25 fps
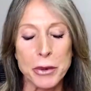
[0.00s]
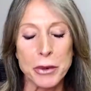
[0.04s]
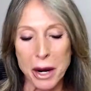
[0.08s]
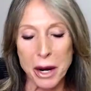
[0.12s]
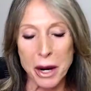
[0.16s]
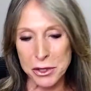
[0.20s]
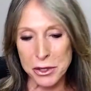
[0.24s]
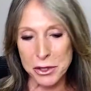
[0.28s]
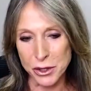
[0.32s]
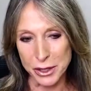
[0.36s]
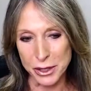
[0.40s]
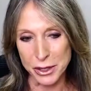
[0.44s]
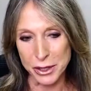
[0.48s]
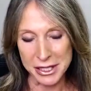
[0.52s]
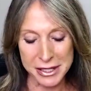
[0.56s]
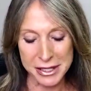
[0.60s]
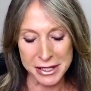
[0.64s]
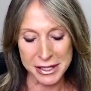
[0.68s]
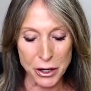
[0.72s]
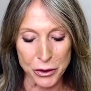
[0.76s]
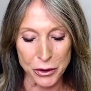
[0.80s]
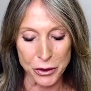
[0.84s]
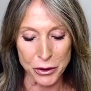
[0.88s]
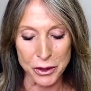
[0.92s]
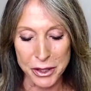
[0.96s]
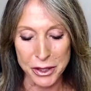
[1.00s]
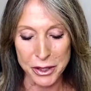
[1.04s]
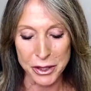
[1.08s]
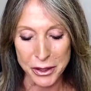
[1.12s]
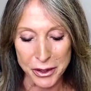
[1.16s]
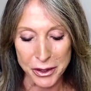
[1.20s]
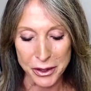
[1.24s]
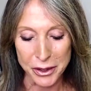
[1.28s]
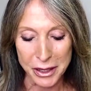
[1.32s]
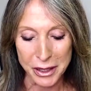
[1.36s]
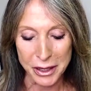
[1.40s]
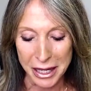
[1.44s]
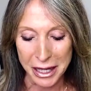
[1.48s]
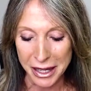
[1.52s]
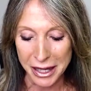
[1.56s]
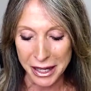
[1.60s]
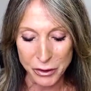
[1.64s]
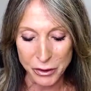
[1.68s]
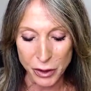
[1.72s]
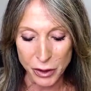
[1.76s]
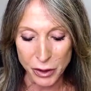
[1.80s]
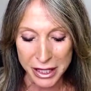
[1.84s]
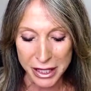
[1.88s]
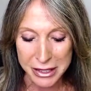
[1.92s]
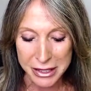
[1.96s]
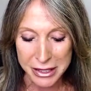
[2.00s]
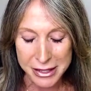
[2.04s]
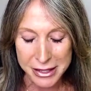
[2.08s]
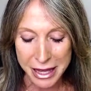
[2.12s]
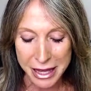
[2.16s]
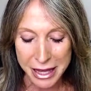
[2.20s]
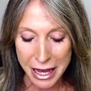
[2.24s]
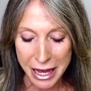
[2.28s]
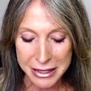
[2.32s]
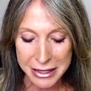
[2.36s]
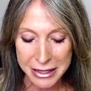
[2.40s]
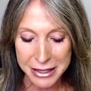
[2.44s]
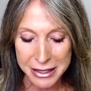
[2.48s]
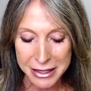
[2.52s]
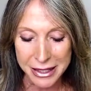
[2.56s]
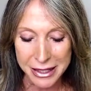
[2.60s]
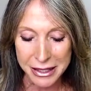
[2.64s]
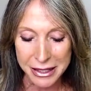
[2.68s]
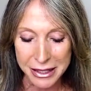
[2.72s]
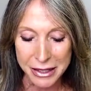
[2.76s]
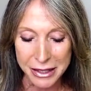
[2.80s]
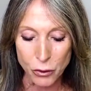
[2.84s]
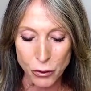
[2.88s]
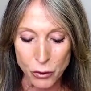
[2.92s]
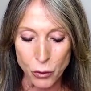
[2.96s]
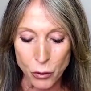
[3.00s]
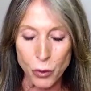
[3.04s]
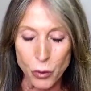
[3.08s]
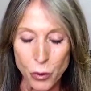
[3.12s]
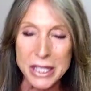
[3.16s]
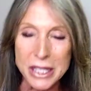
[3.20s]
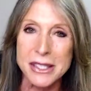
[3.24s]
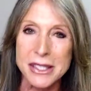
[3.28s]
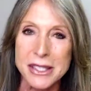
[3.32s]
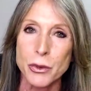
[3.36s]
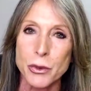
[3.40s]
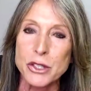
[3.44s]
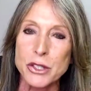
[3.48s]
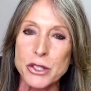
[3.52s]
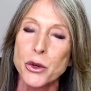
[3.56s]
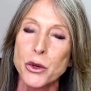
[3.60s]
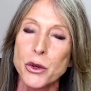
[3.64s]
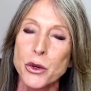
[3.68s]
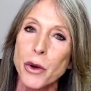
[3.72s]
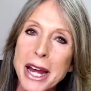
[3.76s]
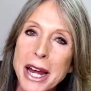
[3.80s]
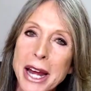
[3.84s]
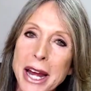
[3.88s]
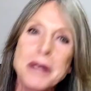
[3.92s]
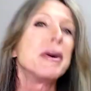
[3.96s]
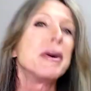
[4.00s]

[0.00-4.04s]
What I was going to say earlier uh, is that what's what's great